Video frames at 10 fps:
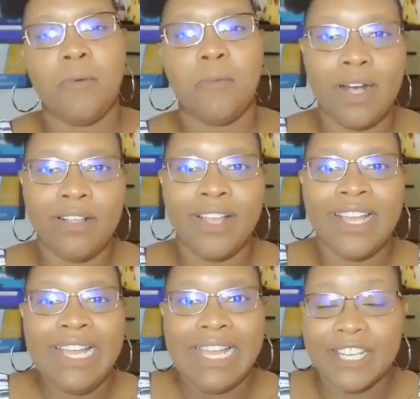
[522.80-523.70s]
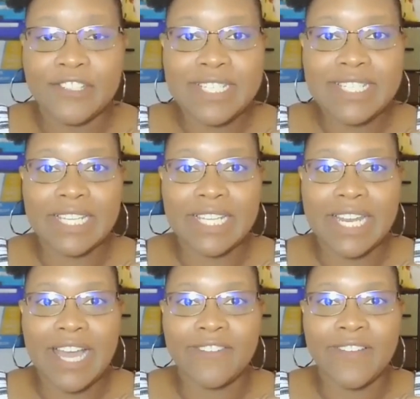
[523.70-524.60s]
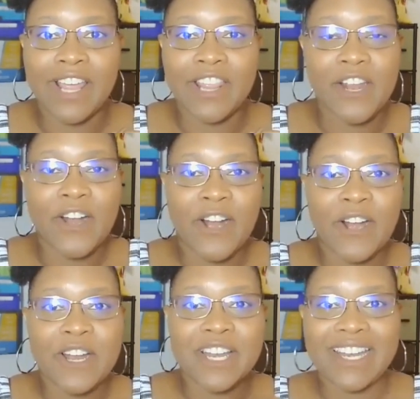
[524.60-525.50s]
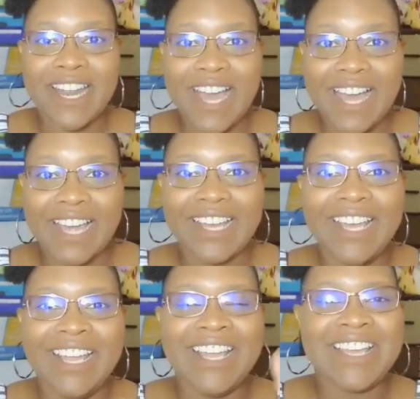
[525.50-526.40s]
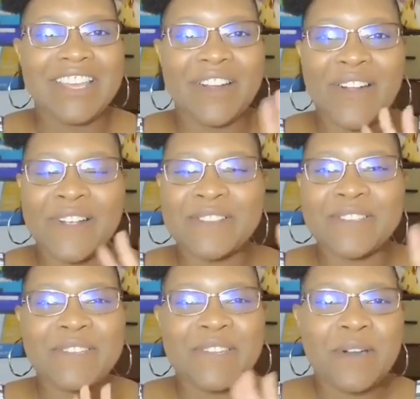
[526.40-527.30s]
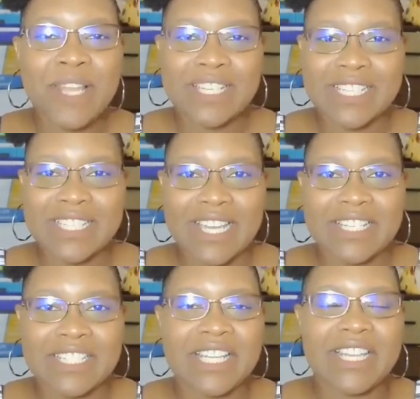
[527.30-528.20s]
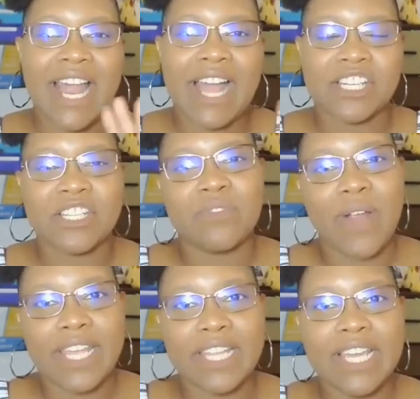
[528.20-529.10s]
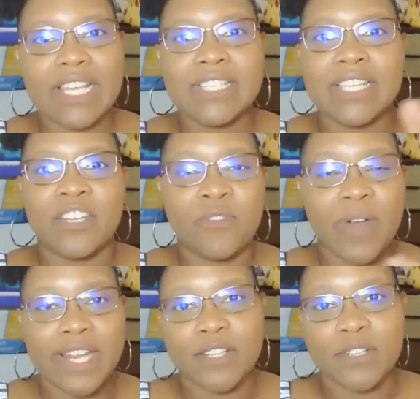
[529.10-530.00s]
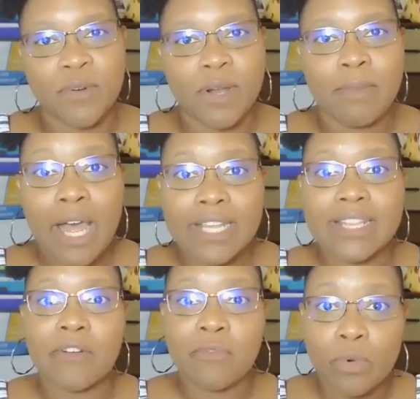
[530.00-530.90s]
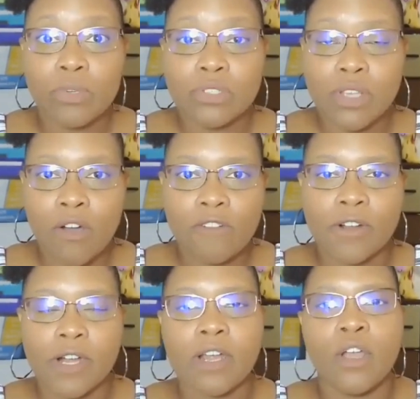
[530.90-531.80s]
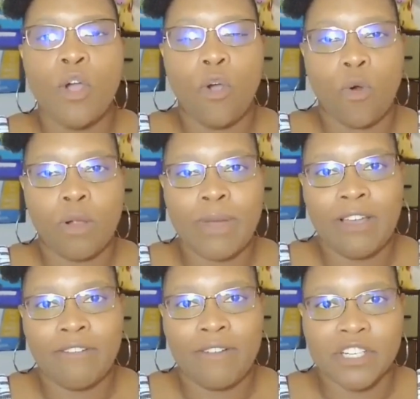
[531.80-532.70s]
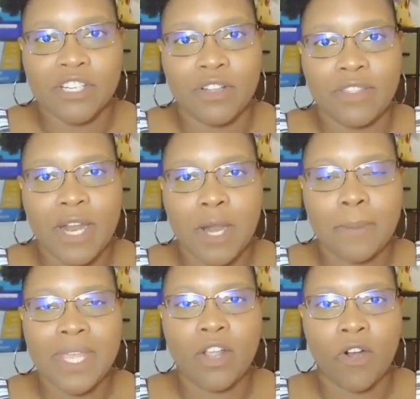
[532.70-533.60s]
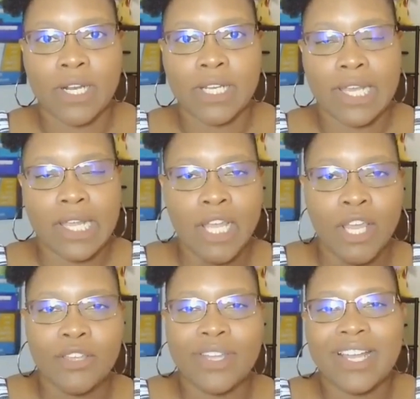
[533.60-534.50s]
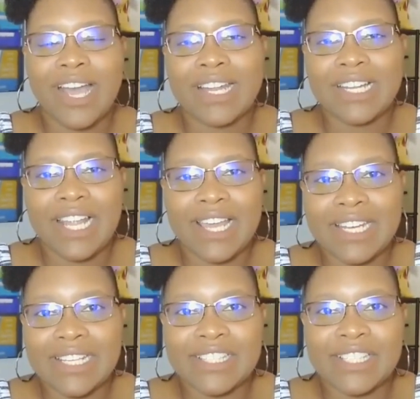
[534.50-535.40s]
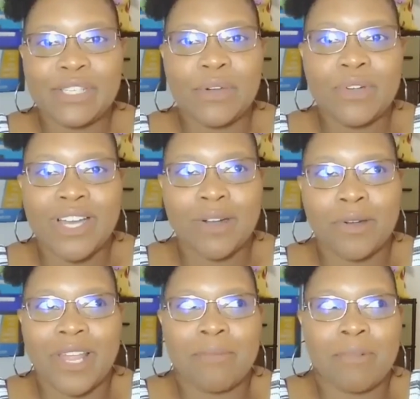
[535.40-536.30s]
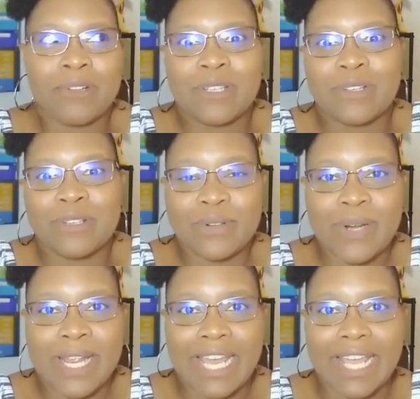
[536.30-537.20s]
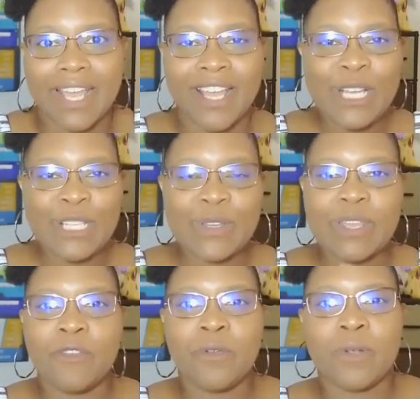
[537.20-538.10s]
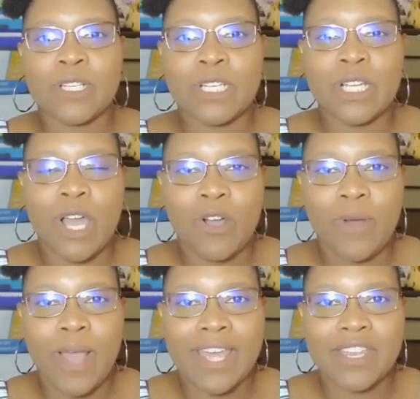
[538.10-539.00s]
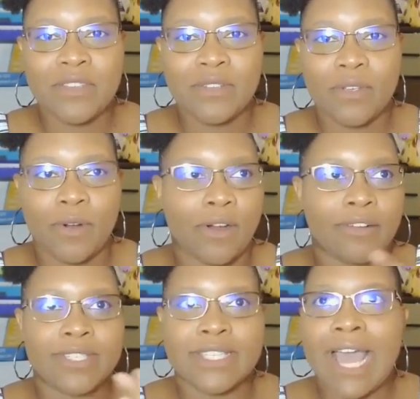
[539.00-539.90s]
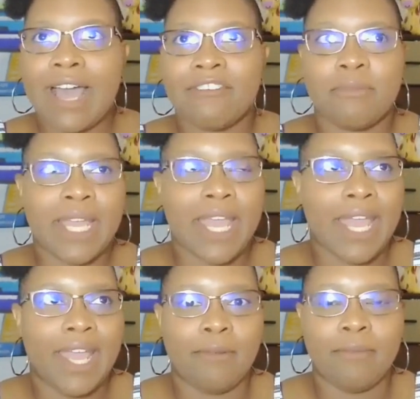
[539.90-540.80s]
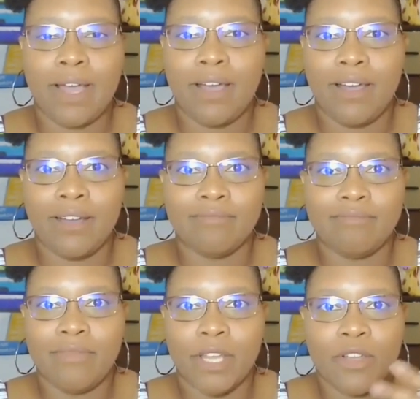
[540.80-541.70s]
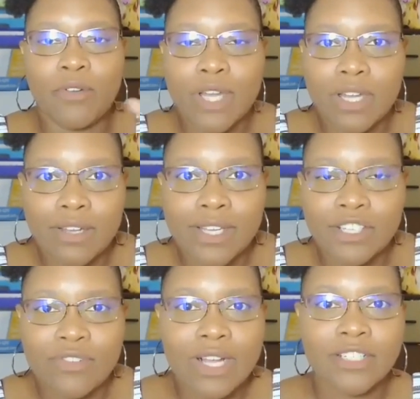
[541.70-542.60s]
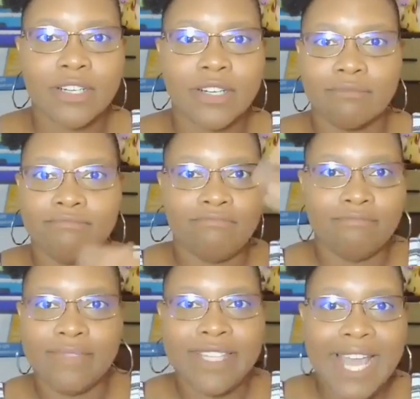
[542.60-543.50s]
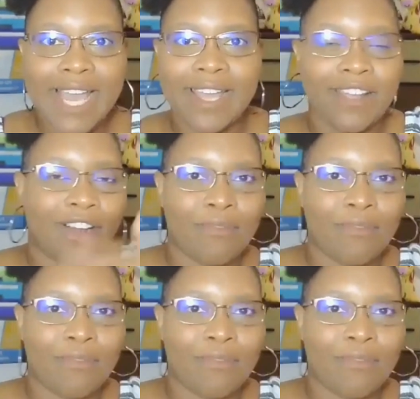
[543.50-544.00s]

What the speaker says: Well, interestingly enough, there are none. There is no legislation that actually regulates and no regulatory body that rules over oral myofunctional therapy currently. You can kind of liken it to yoga or like personal training. So if you were to go and your staff became a yoga instructor, yay,